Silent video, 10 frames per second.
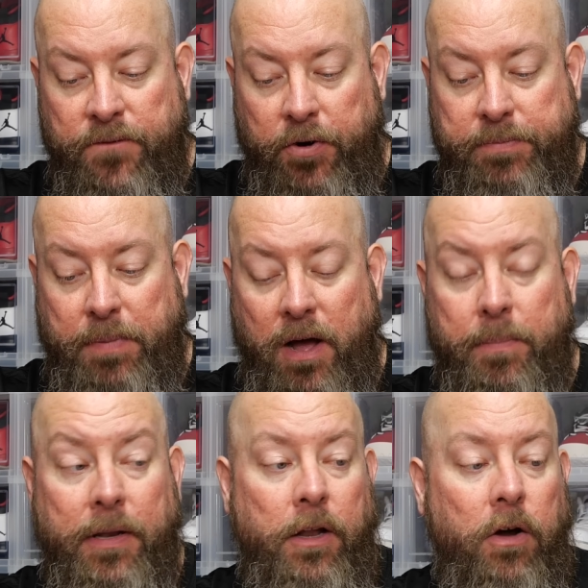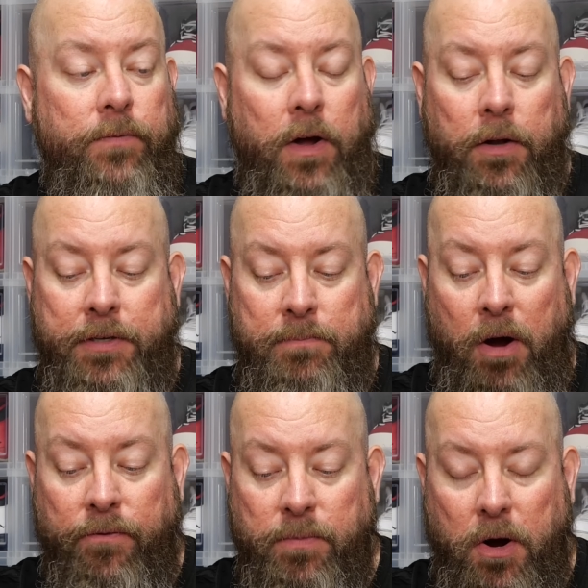First pop, long vaulted
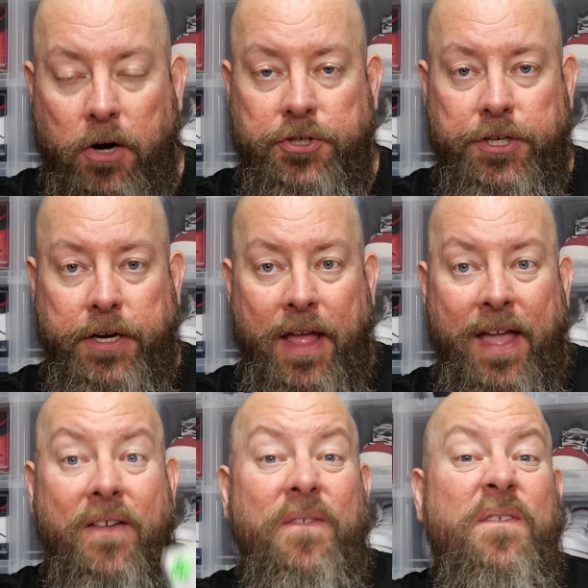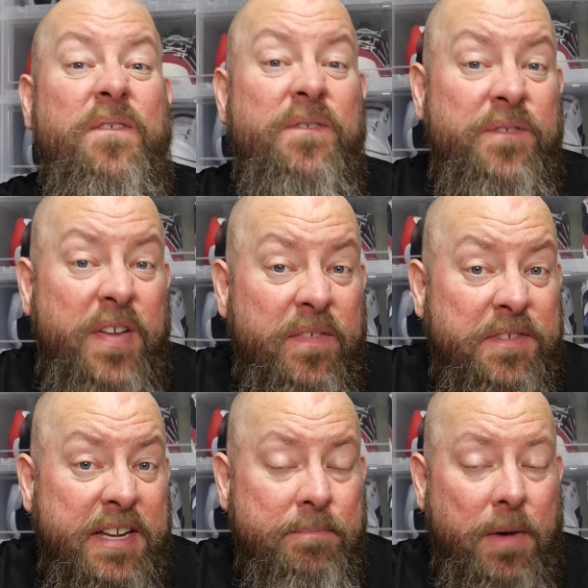Marvin the Martian,
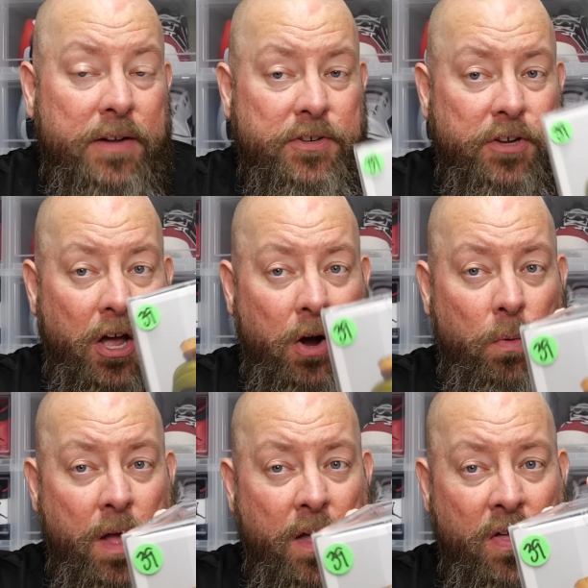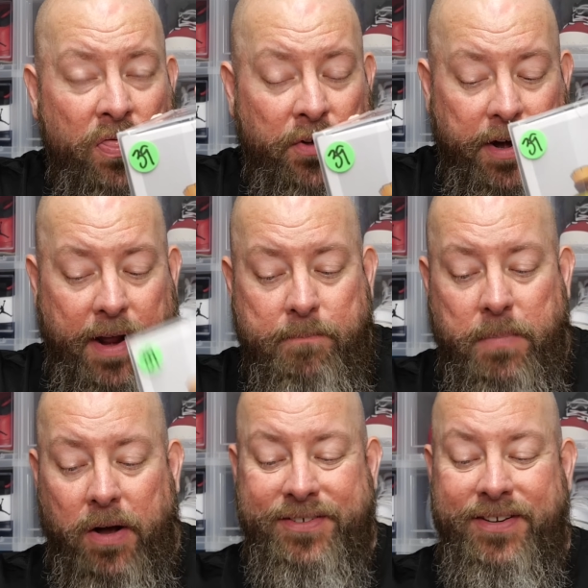15 months ago, 39
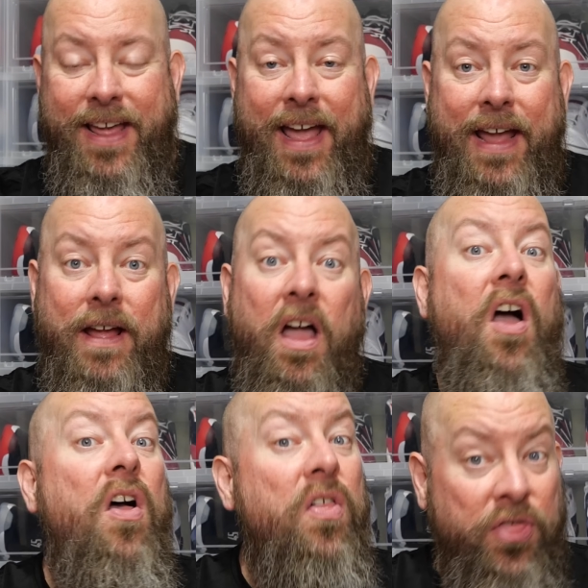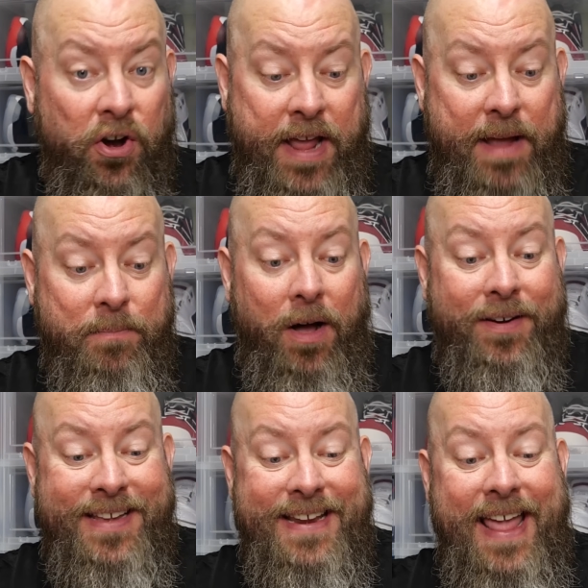bucks today. 38
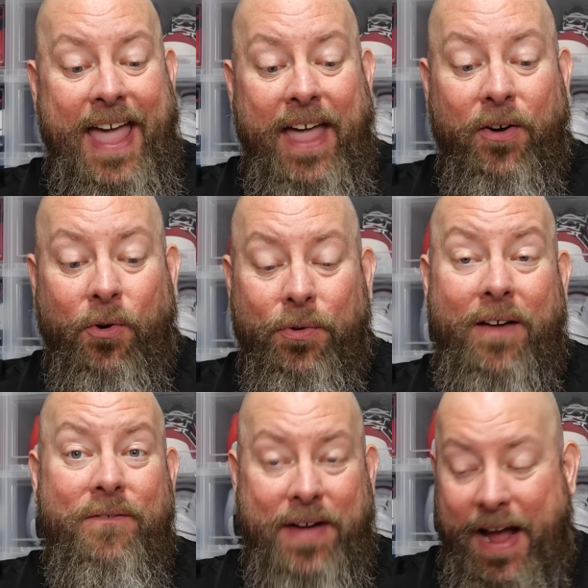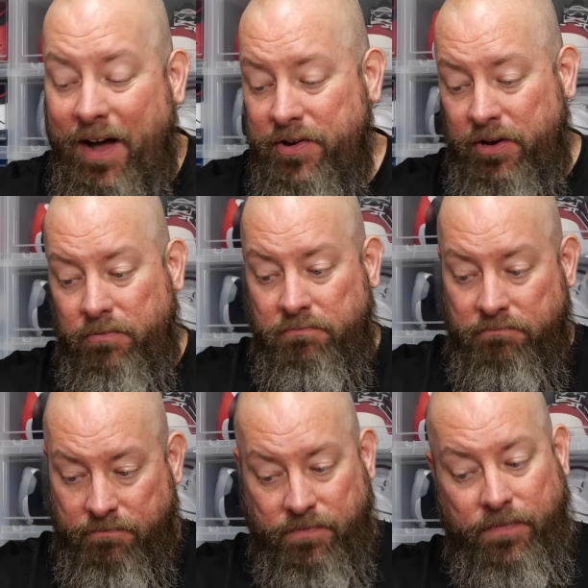bucks. It held value.
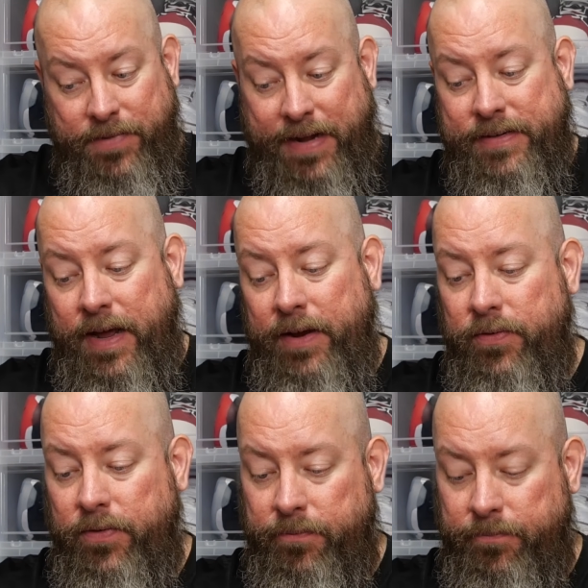That's nice.